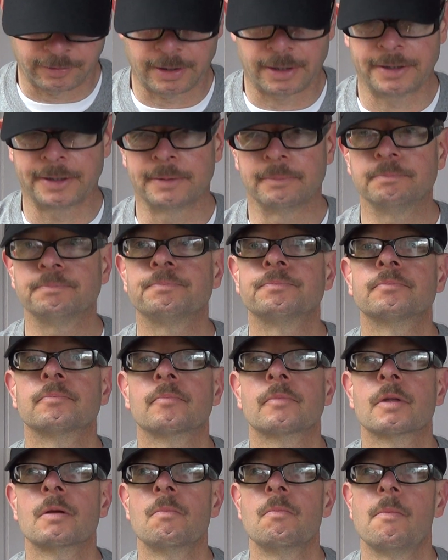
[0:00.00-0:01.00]
at um,
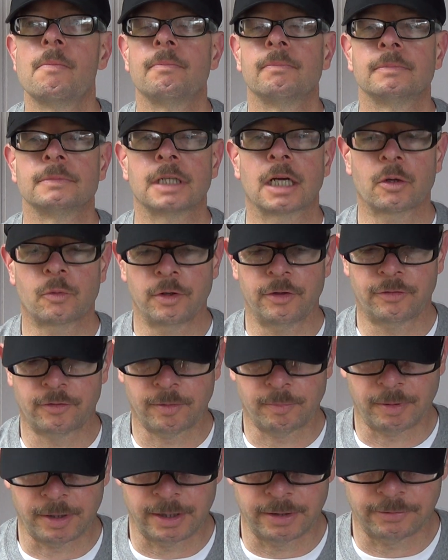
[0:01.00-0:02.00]

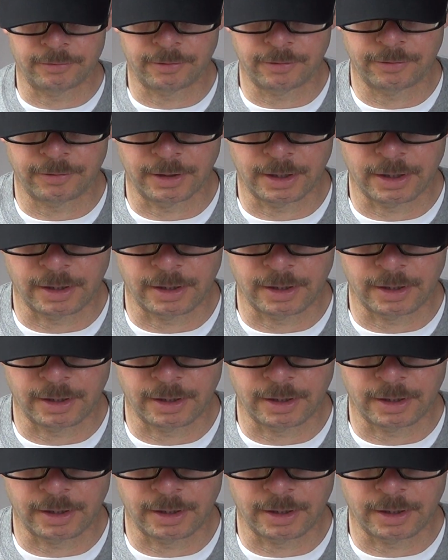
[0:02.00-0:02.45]
Paces in